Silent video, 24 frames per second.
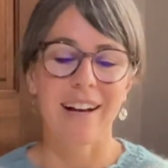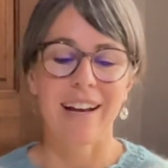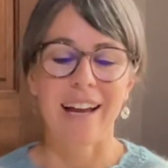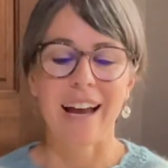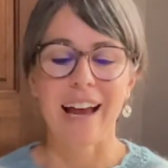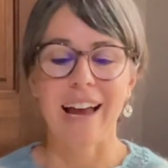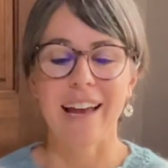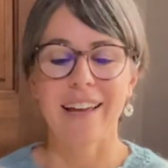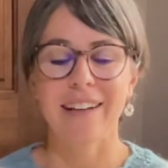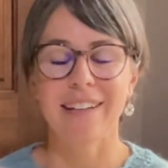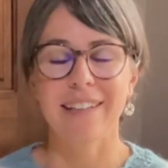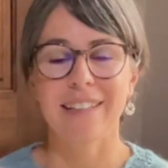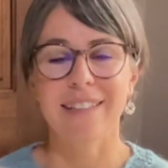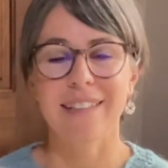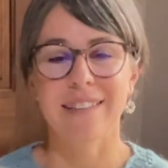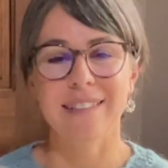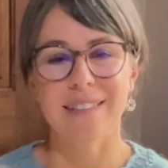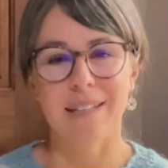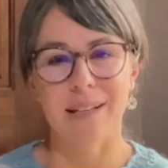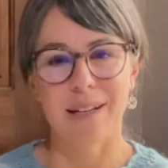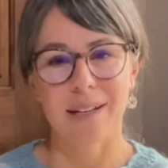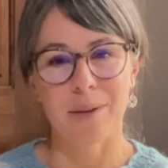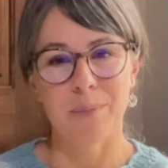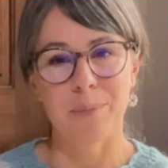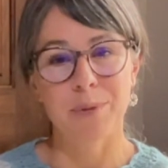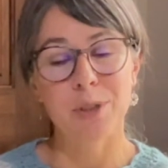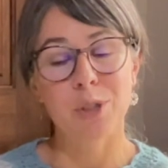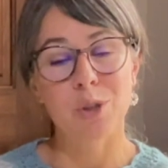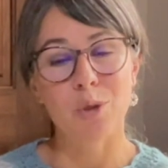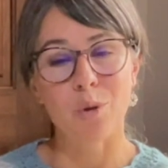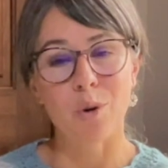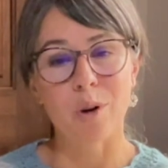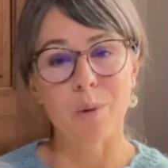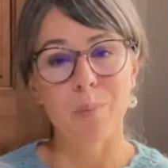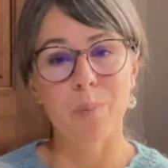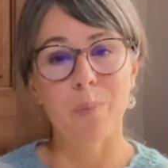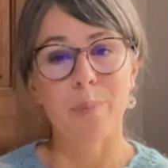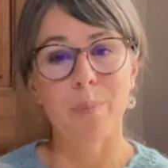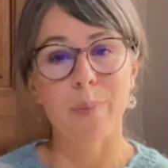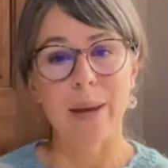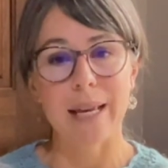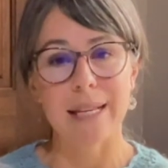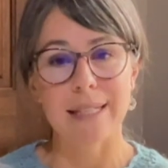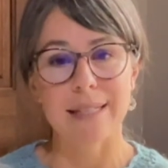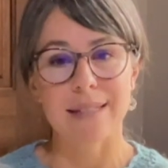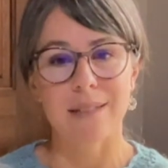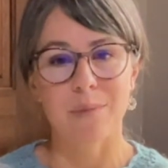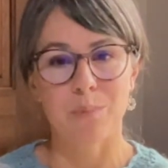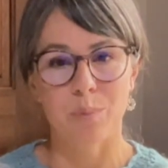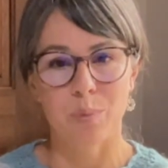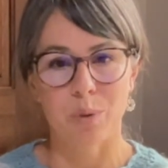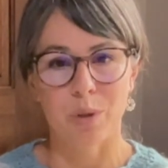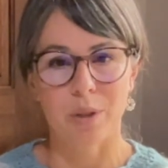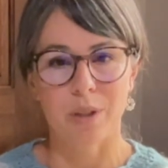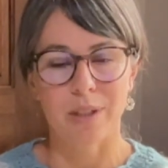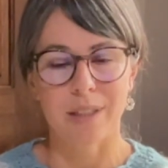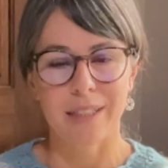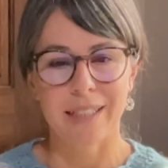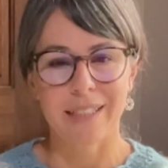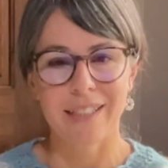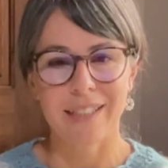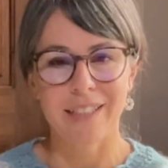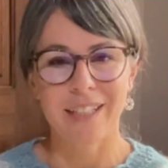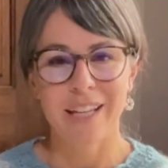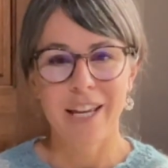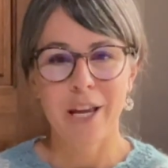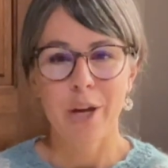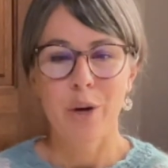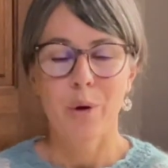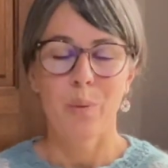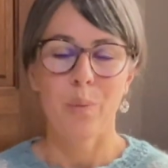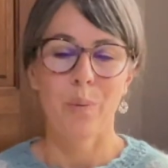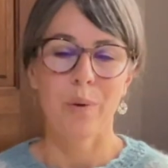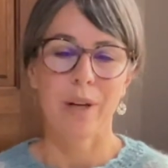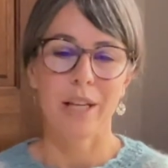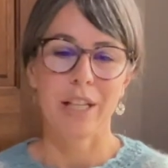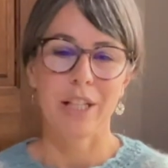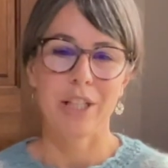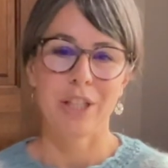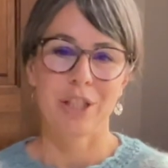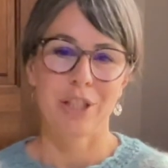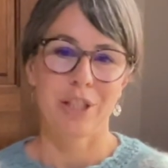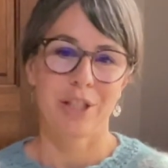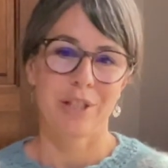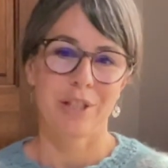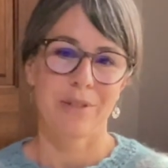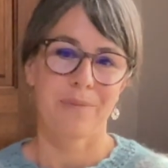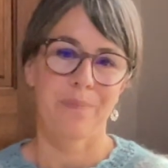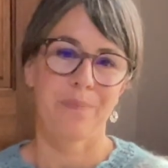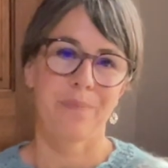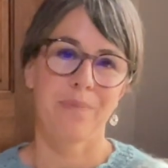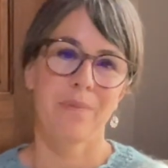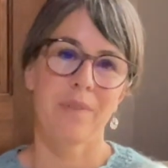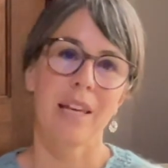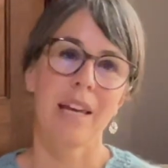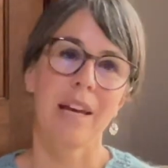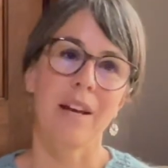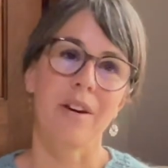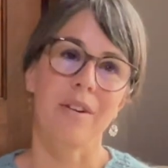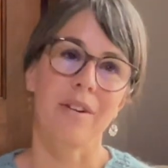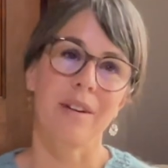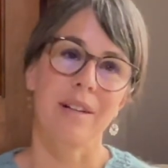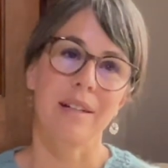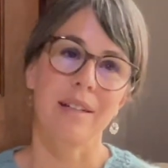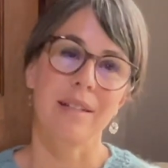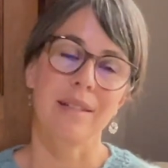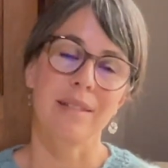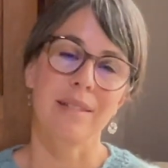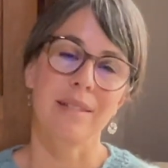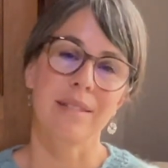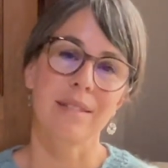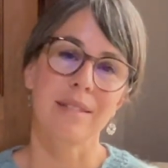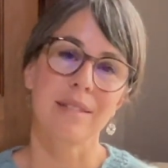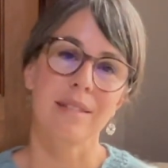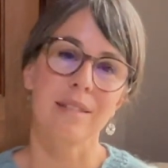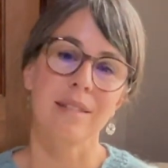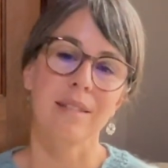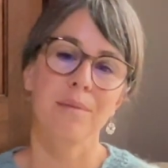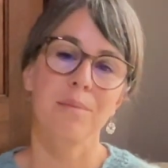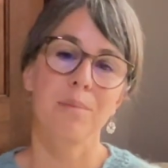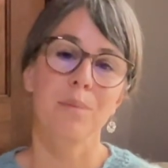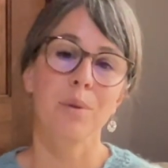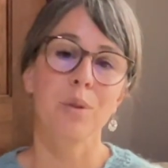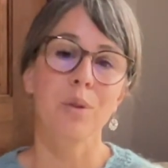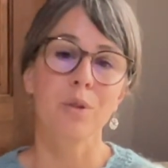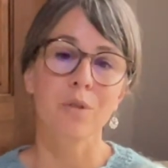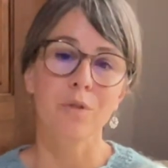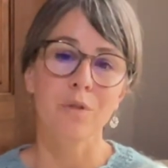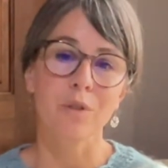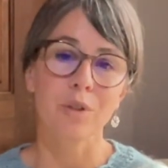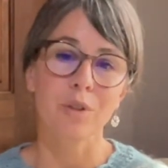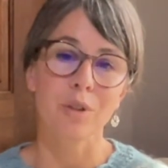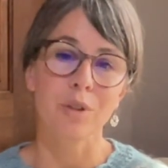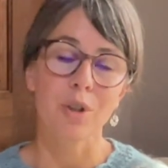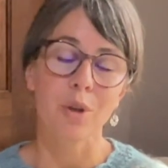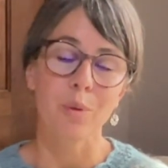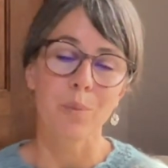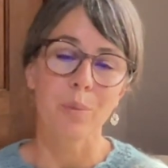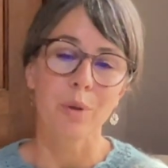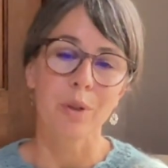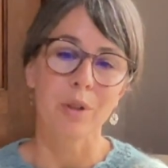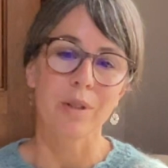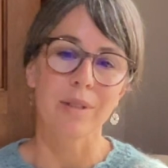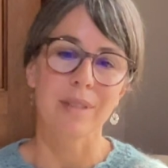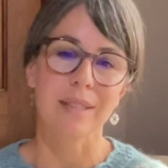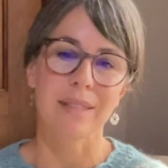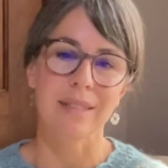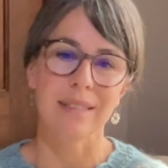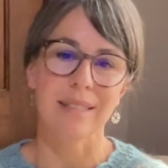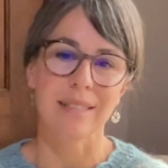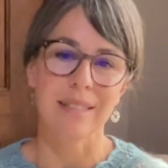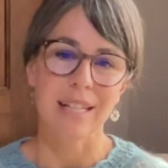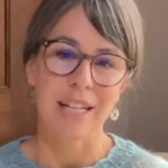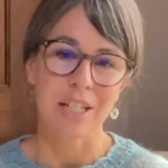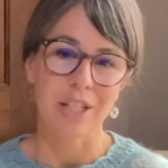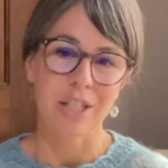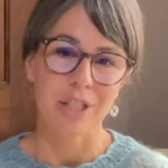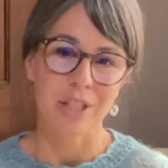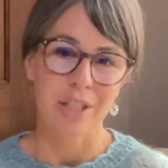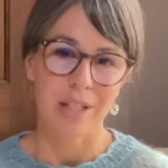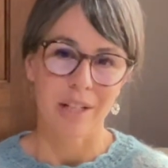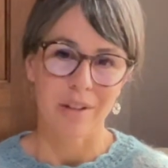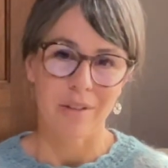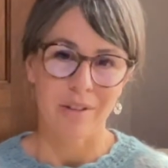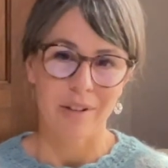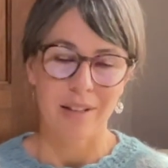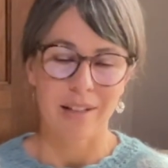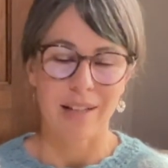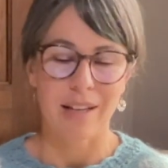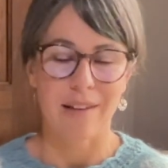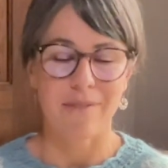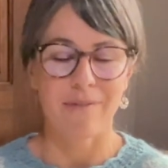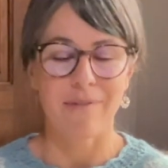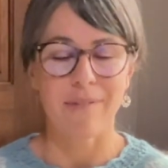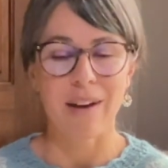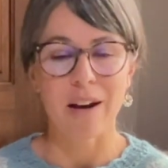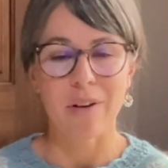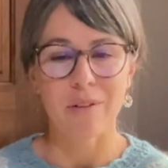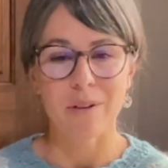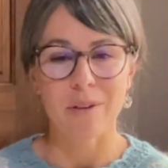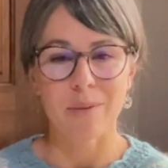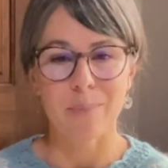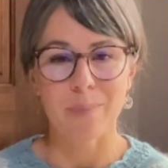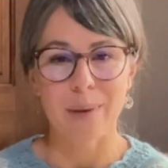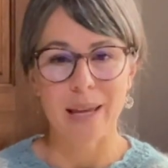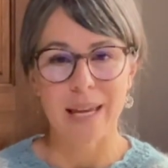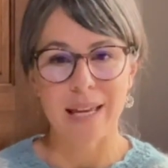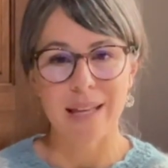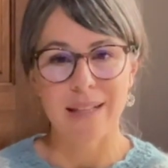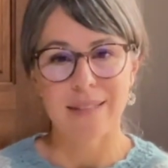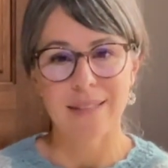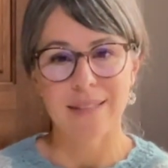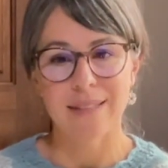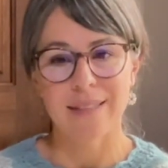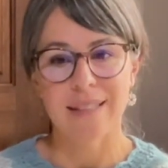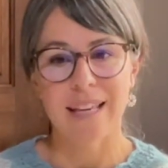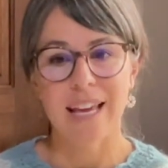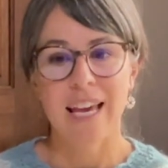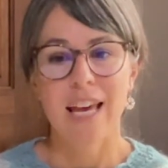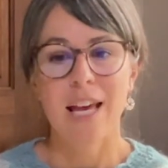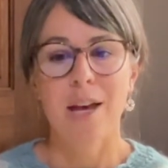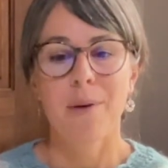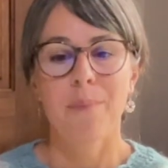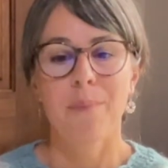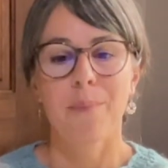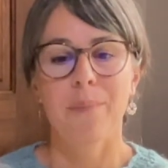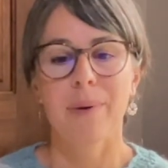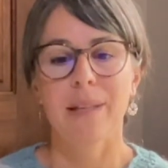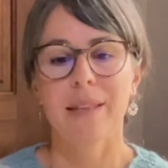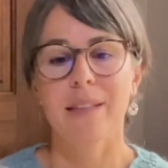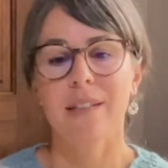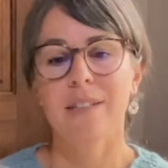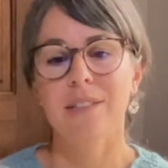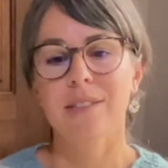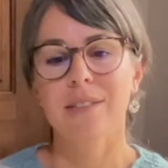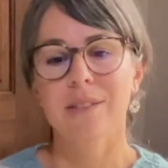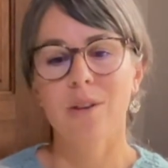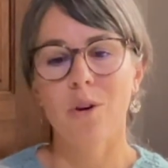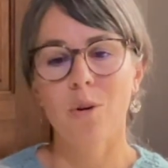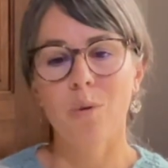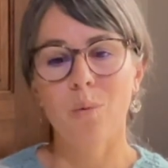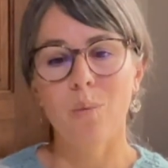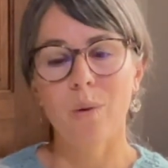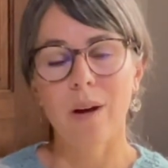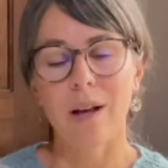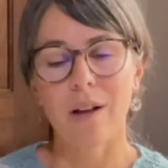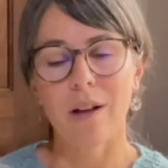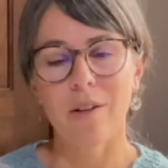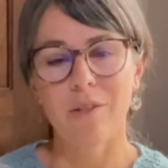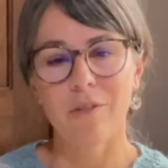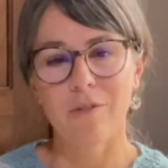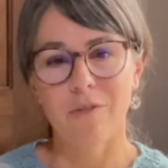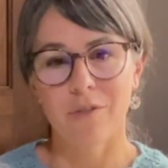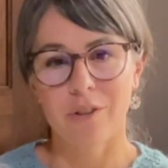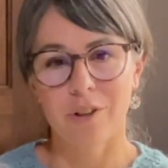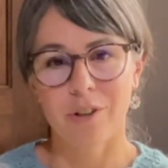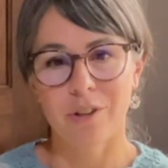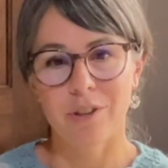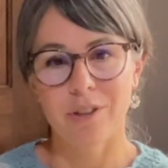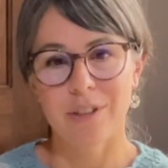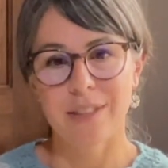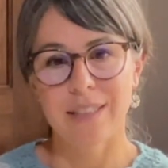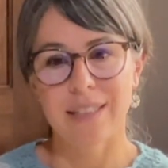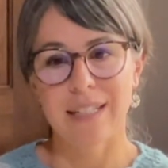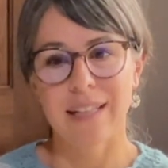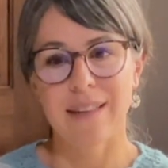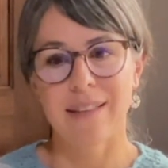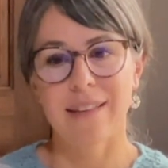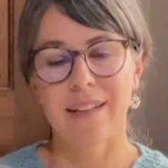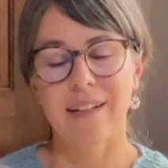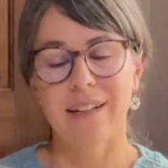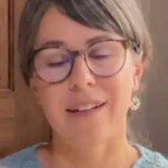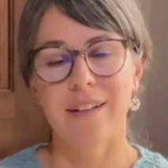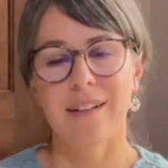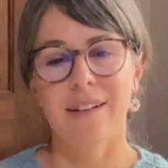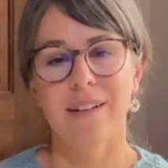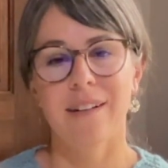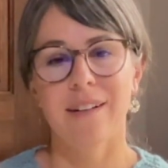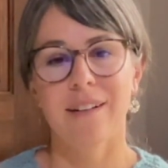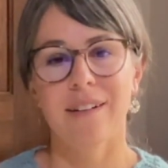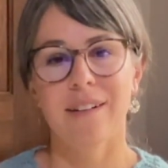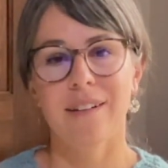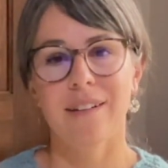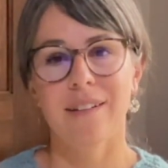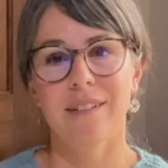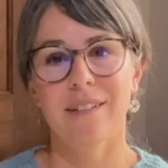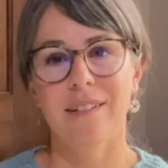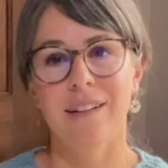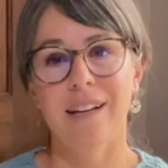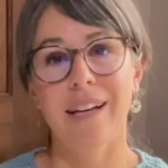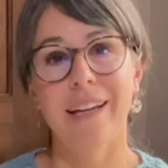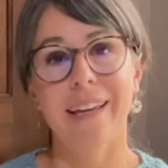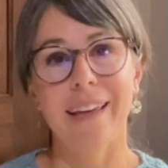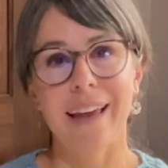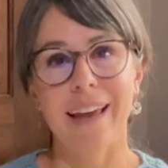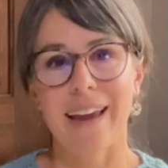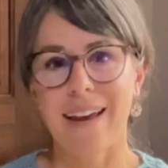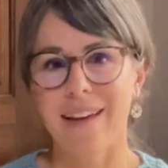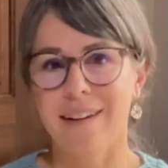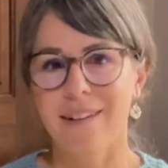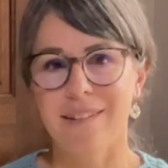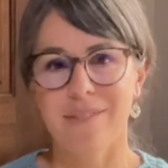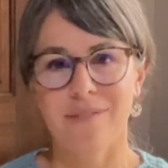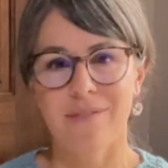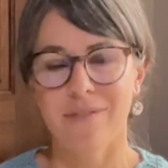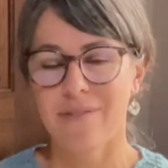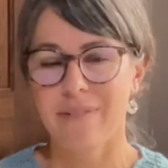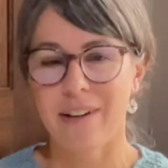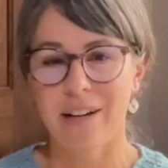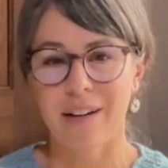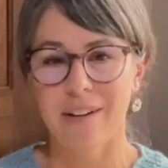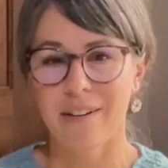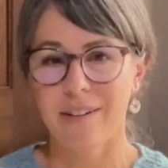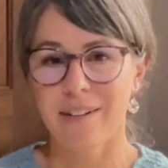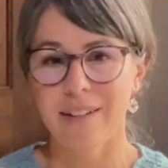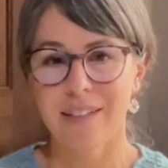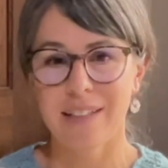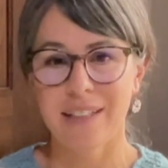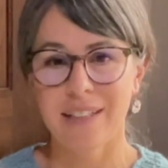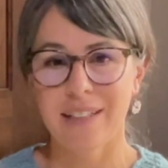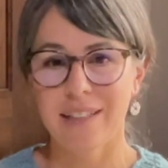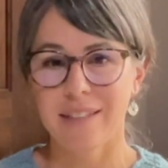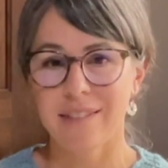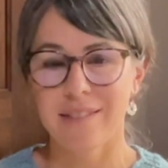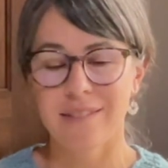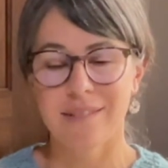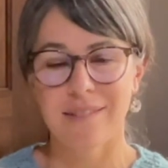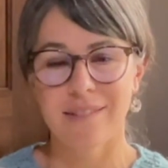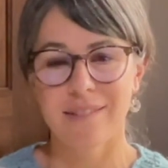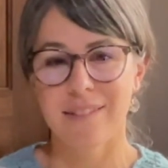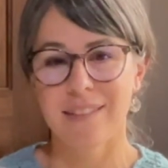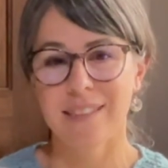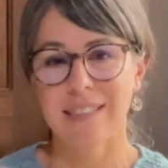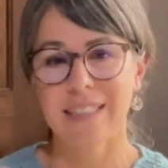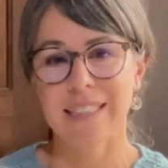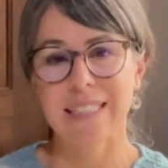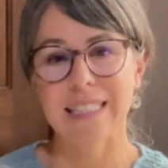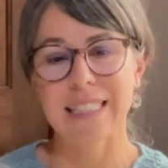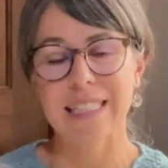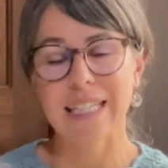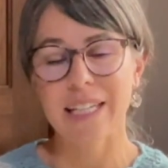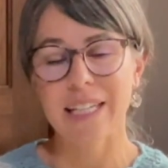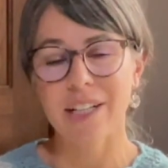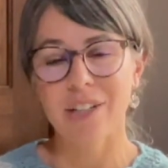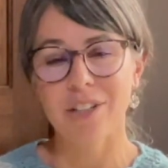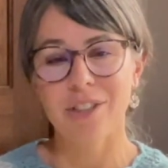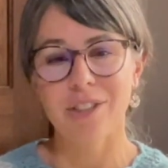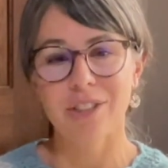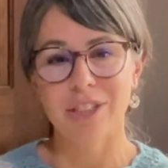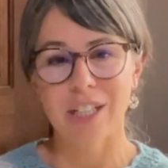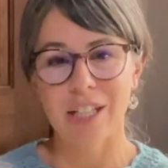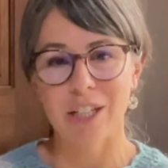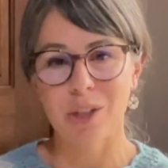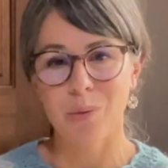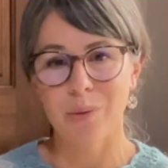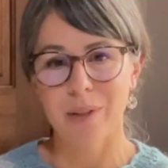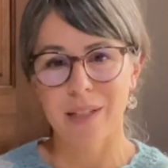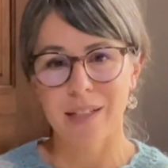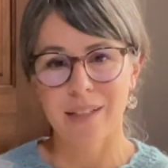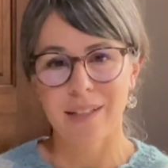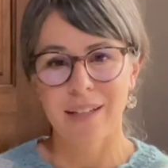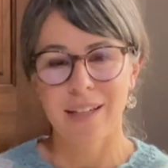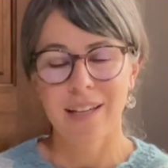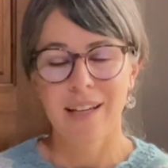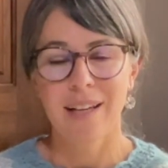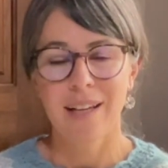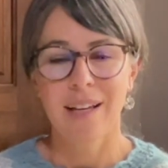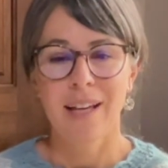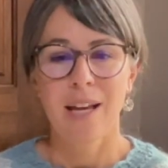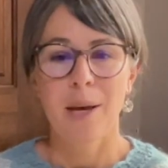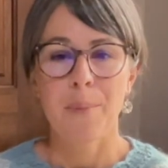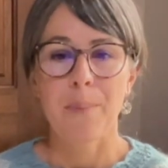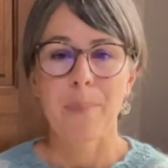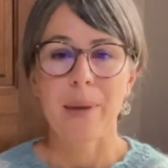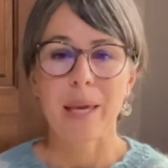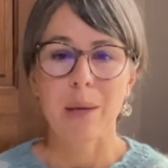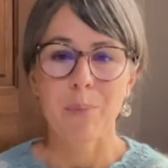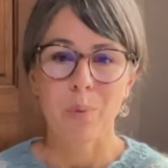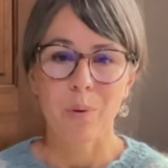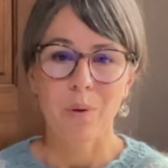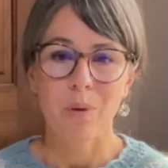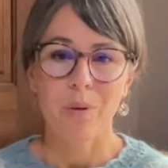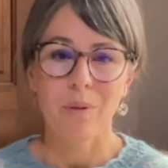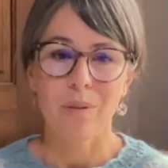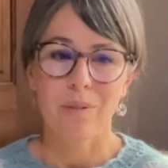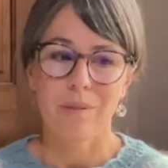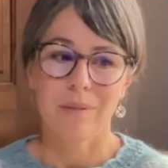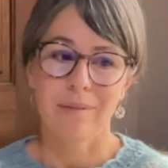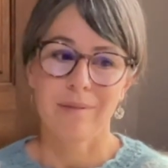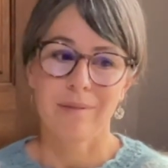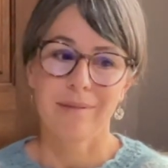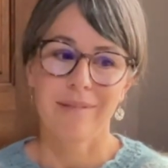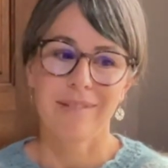and it's a store based in Brooklyn, which carries beautiful notebooks and stationery and fountain pens, but they're so well versed, and they're, again, very sincere, genuine people.